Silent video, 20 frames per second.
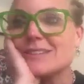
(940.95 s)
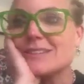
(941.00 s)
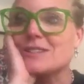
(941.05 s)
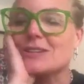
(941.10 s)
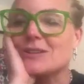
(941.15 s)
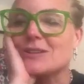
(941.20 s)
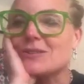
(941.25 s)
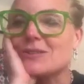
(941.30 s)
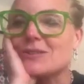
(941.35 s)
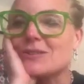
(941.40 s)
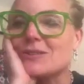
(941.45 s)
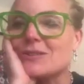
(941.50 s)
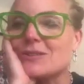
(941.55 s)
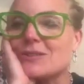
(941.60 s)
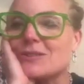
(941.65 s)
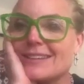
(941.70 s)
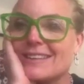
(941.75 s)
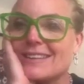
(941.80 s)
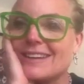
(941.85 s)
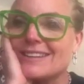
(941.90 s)
So
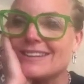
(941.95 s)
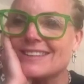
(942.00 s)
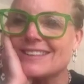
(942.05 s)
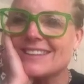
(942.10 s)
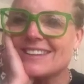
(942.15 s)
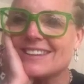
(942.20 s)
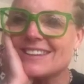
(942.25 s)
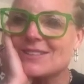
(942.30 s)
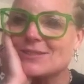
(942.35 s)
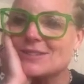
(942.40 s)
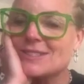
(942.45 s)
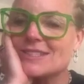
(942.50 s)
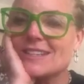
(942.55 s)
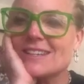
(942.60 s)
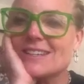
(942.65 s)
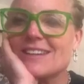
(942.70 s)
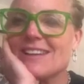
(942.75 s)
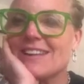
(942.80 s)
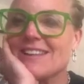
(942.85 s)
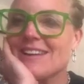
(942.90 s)
yeah, I think it was
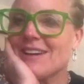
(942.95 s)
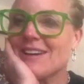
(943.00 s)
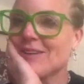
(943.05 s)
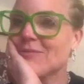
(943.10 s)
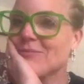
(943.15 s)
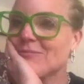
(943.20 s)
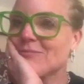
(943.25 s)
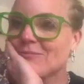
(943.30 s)
kind of like that.